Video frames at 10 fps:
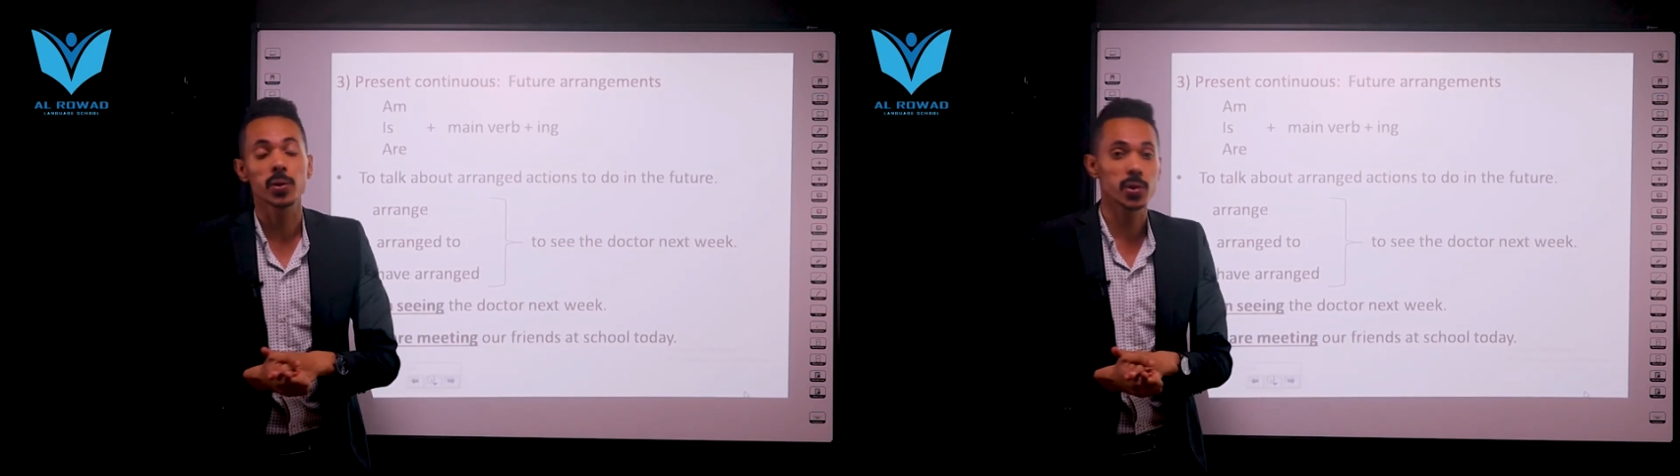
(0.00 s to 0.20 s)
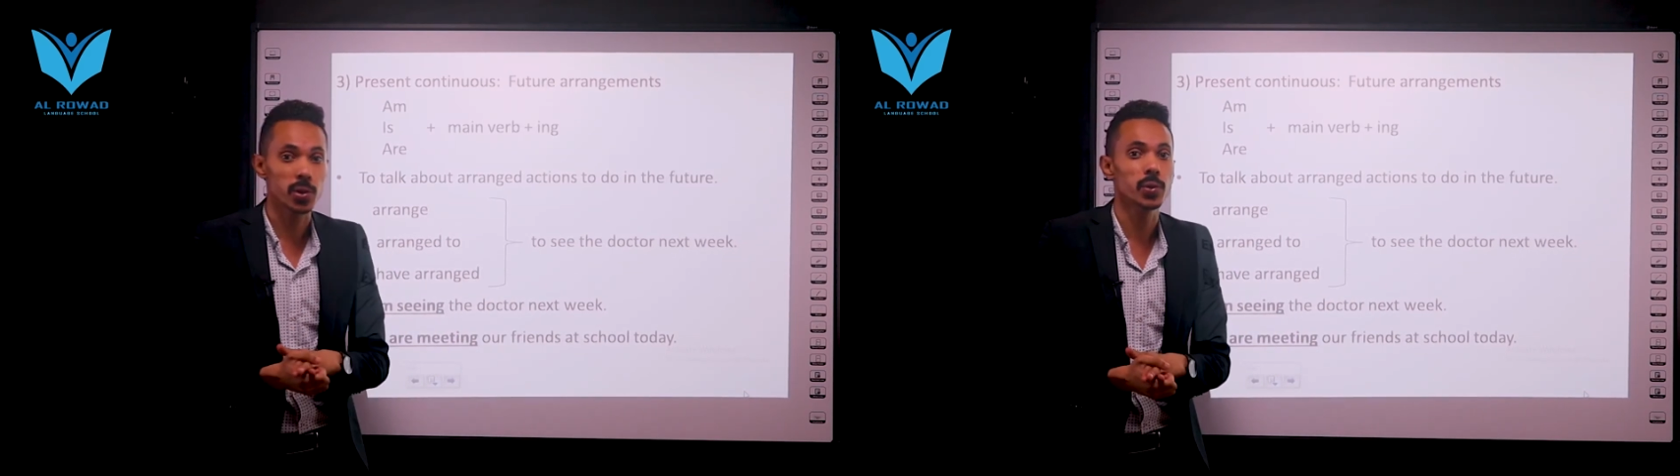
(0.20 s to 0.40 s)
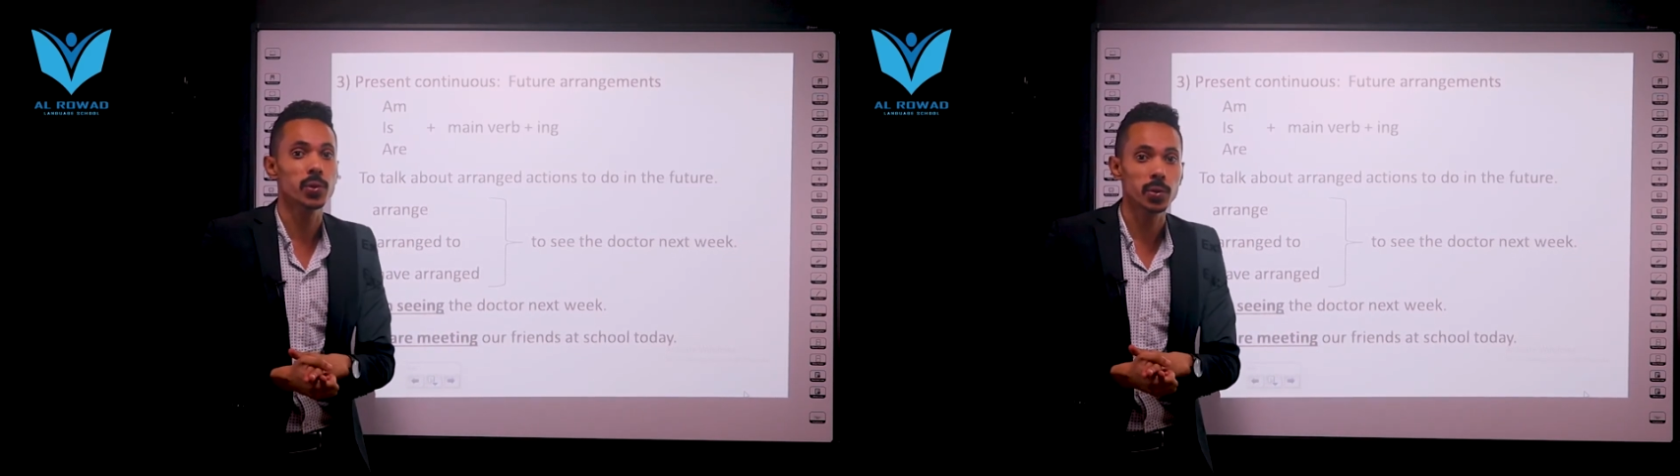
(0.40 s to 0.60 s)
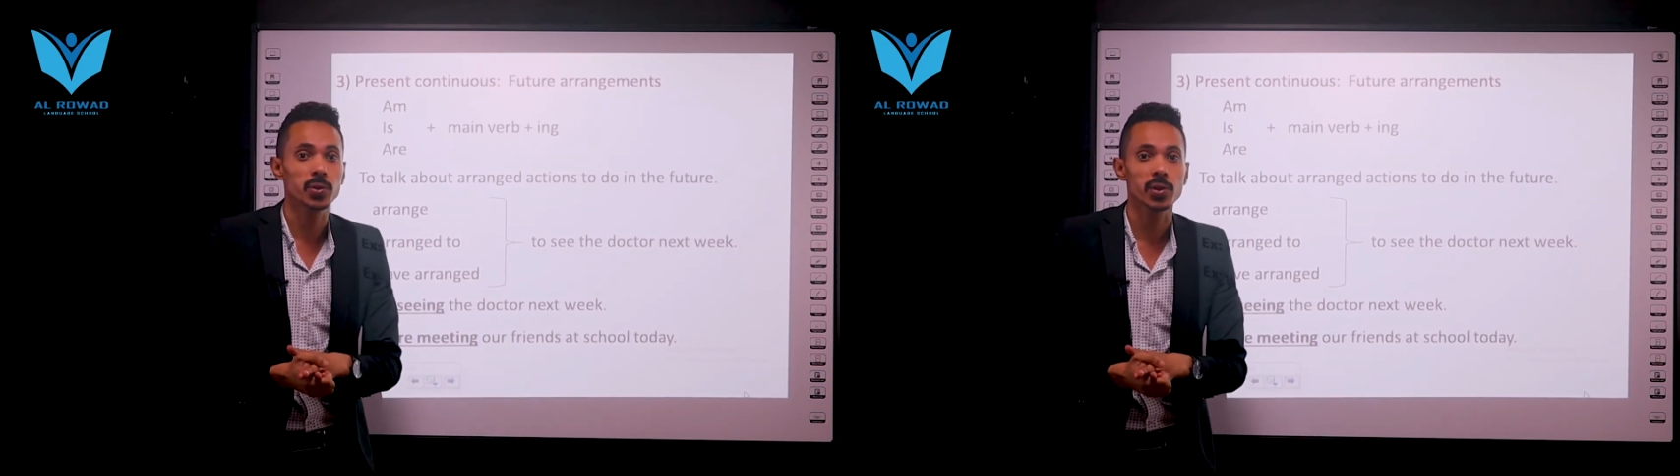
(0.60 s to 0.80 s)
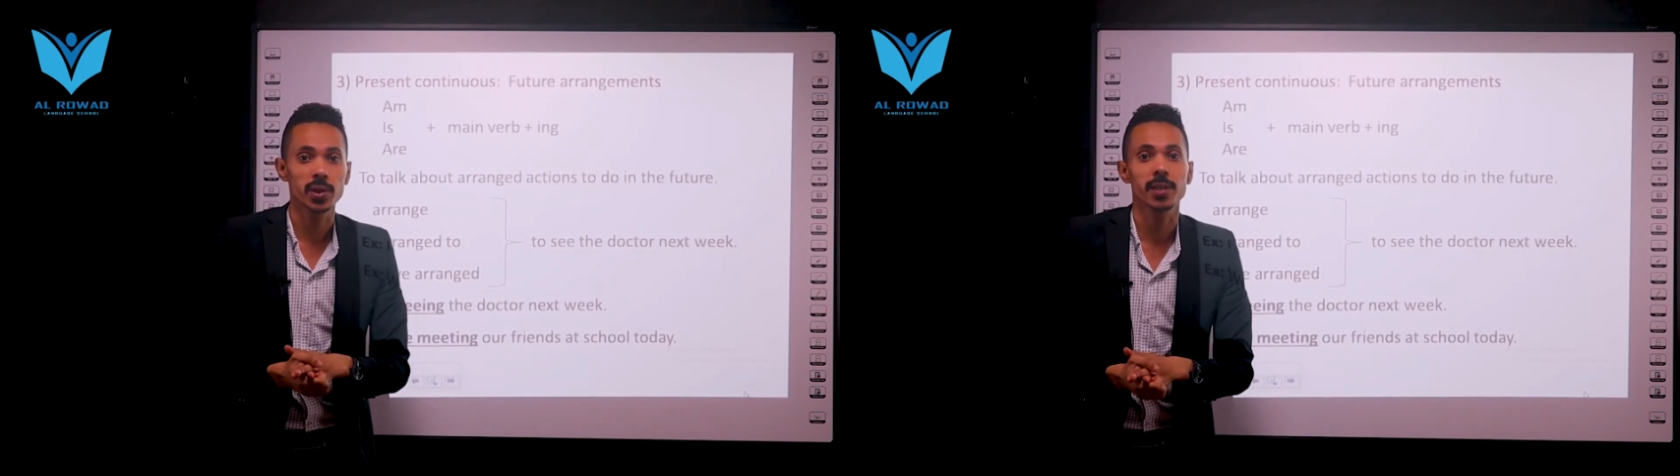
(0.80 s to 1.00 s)
to
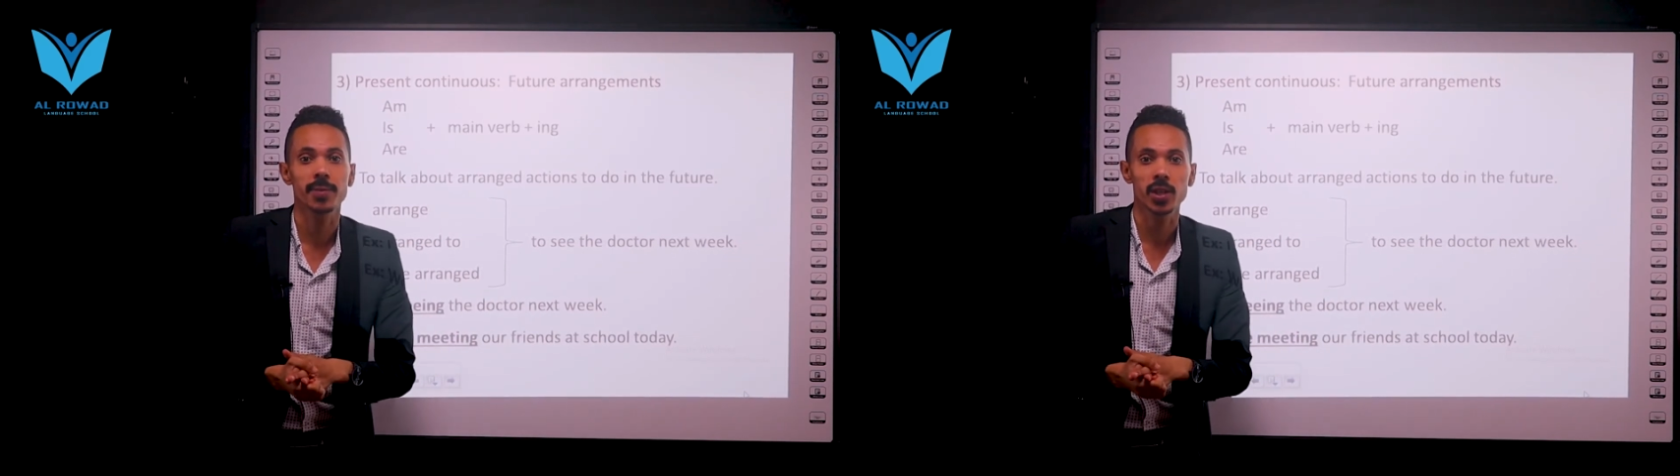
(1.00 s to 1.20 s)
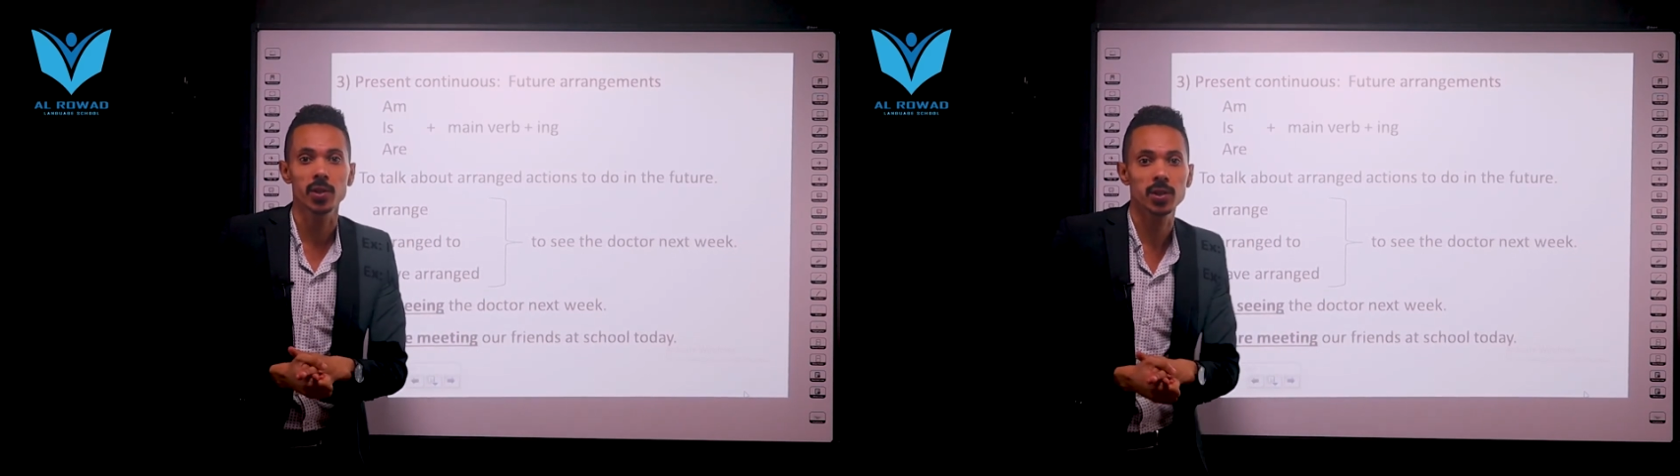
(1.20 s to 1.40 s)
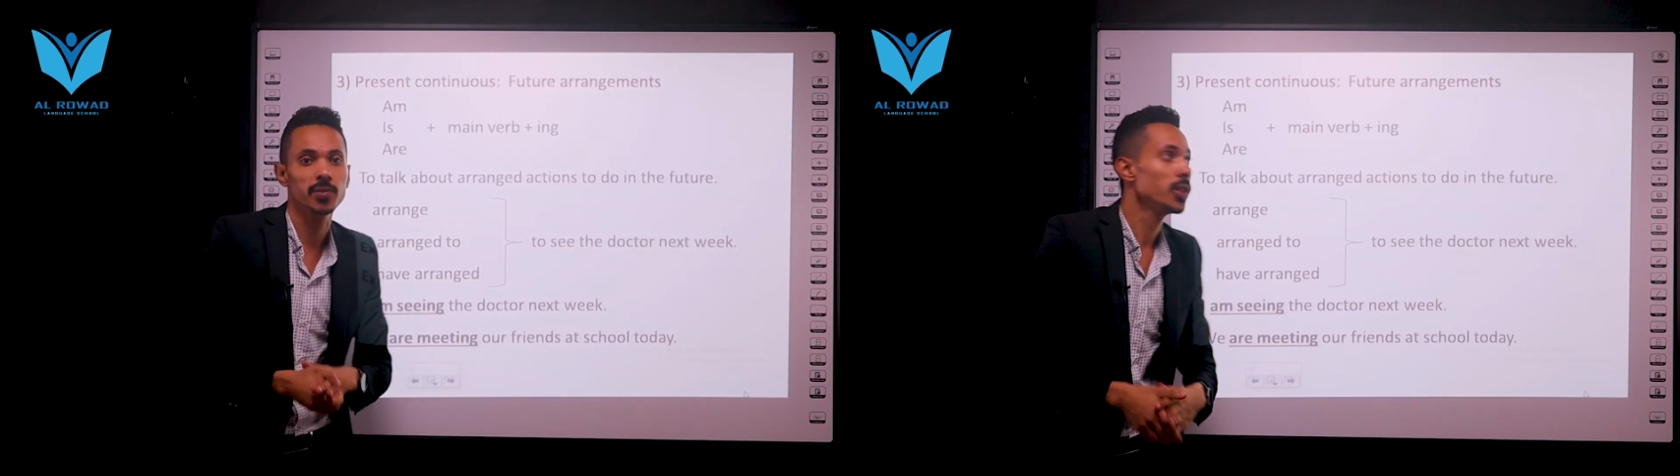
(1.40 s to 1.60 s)
talk about